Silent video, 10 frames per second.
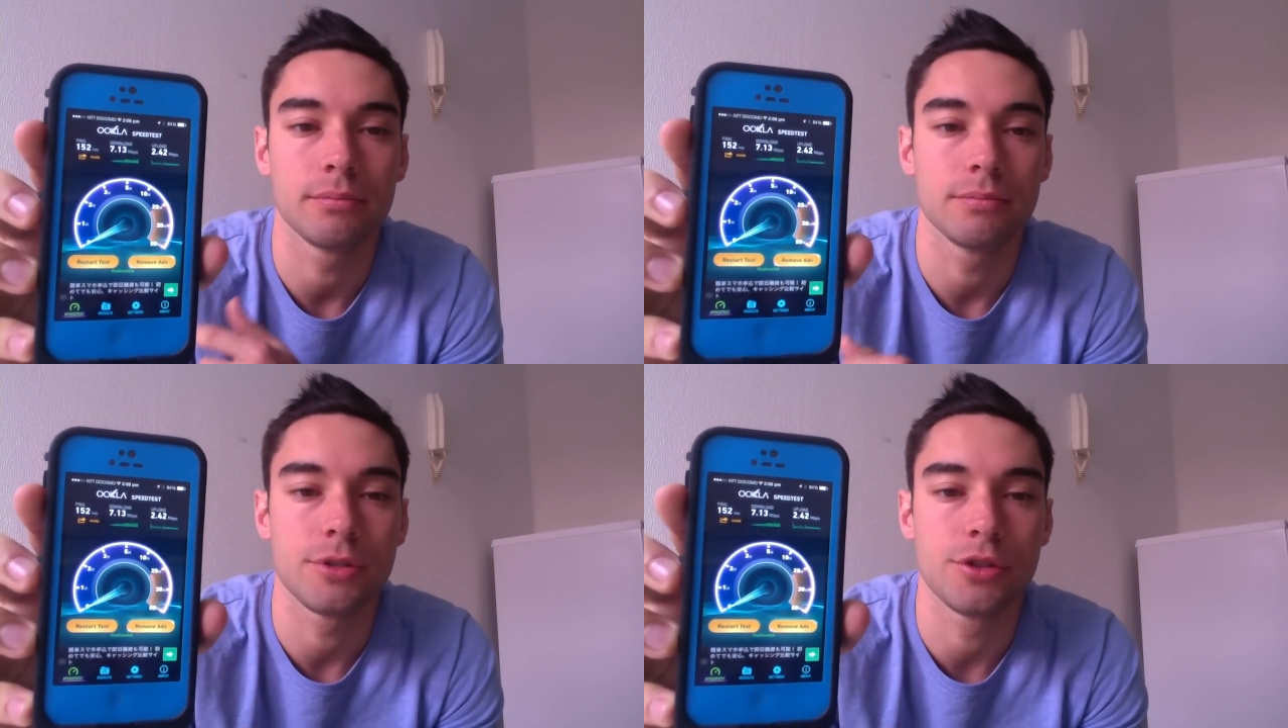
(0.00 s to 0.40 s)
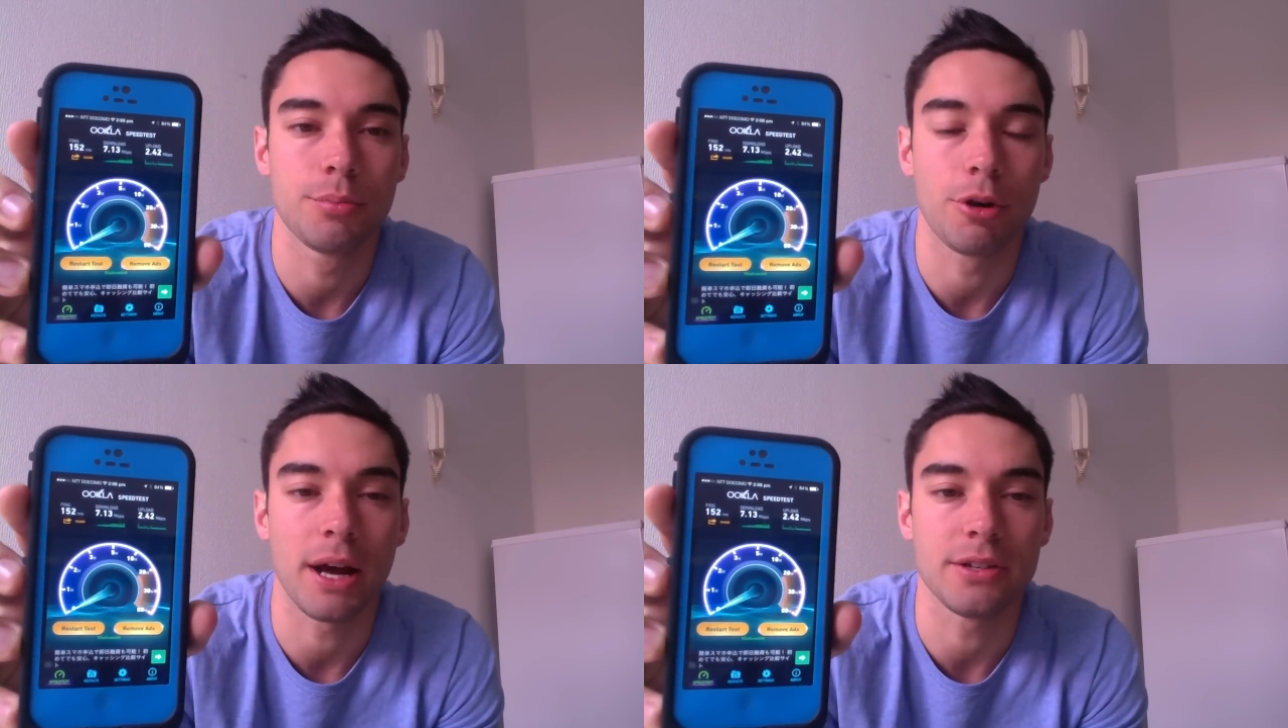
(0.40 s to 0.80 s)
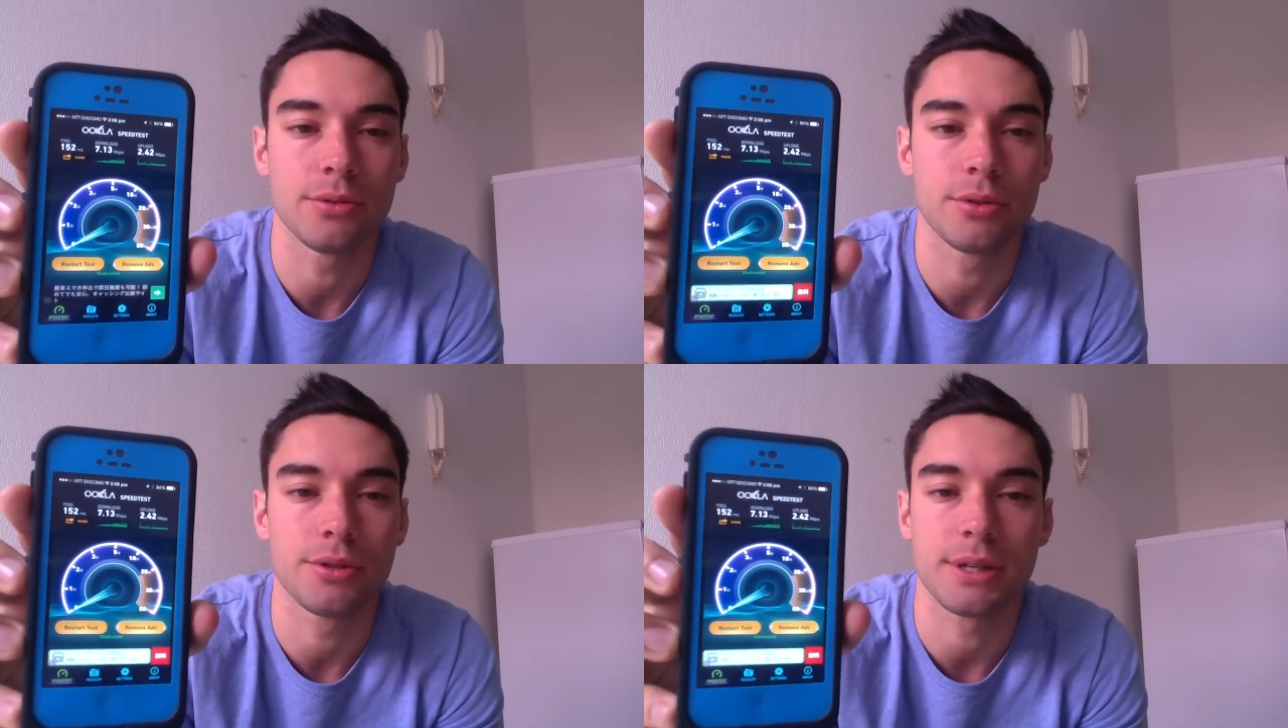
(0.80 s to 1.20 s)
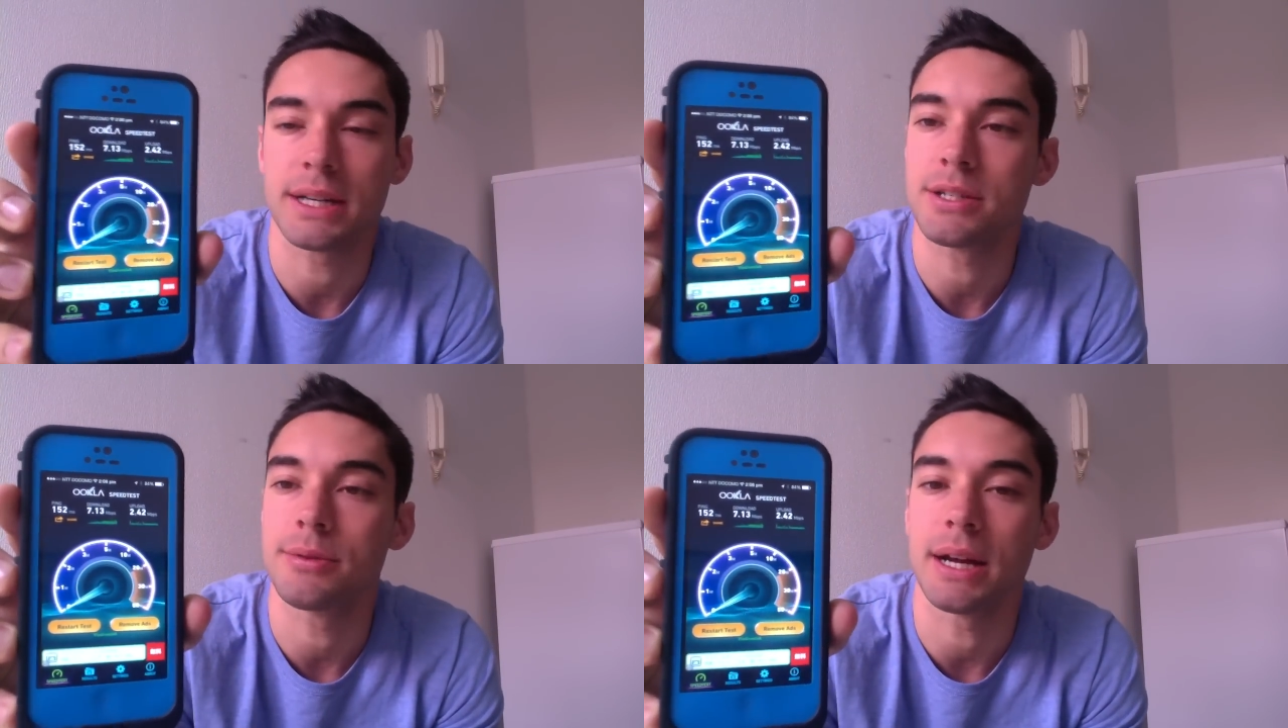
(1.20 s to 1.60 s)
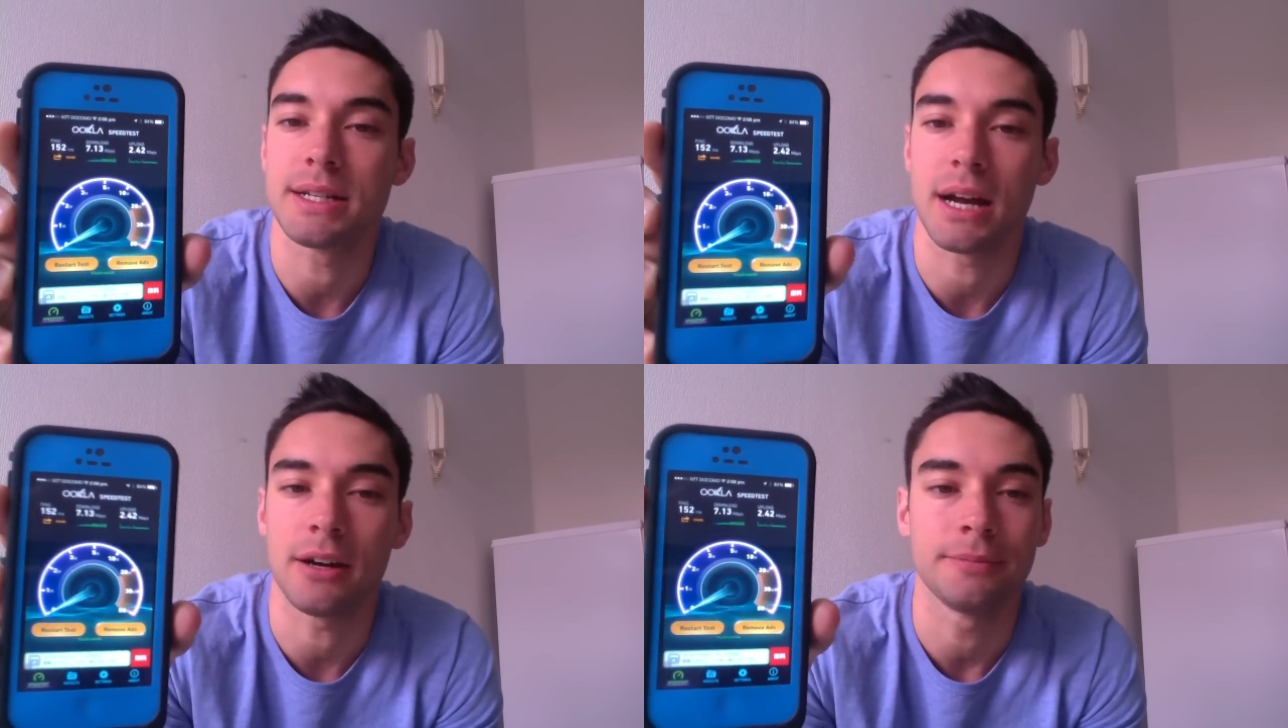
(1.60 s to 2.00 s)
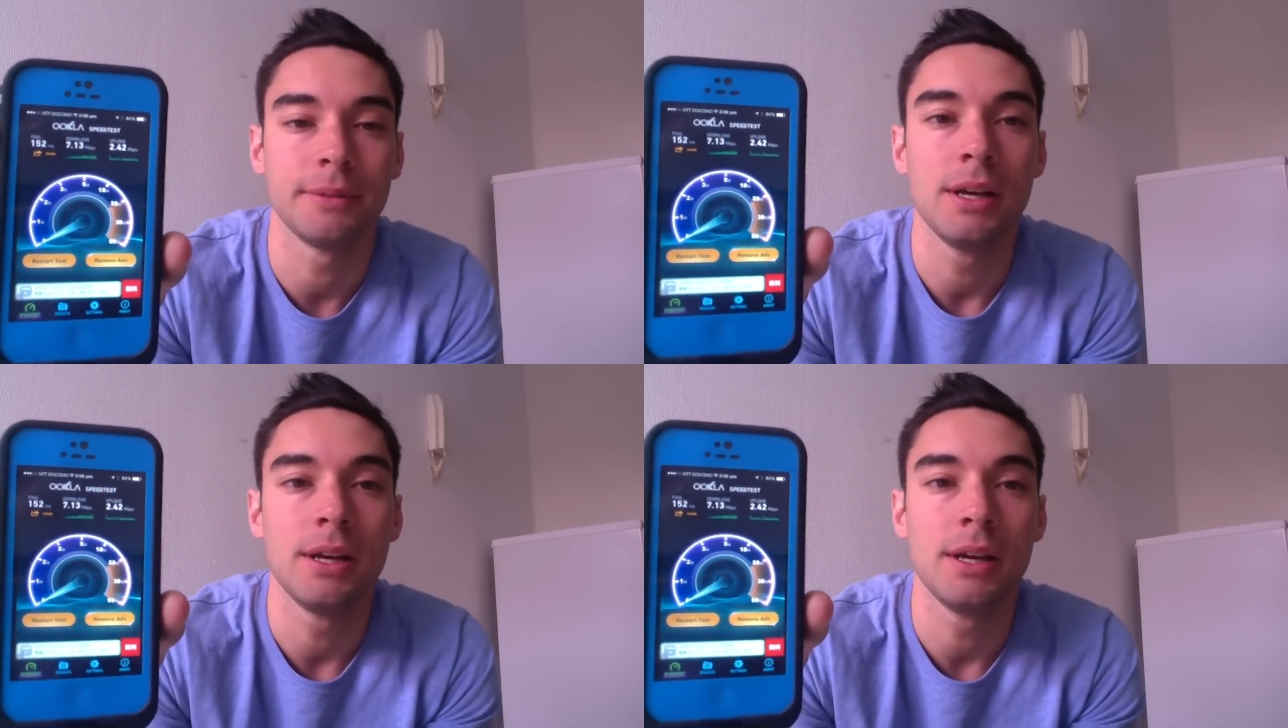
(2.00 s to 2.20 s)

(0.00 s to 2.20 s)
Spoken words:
super outdoors or next to an antenna.